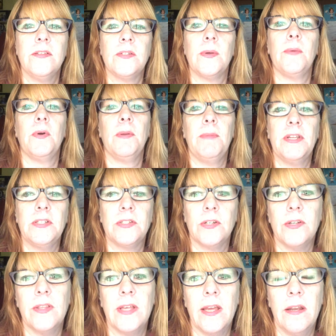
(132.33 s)
So I want to make
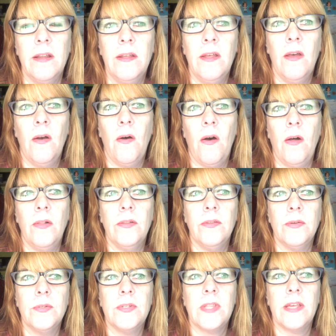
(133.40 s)
sure that all of
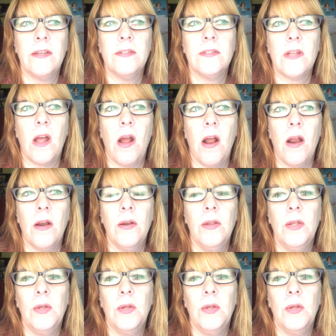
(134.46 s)
those things are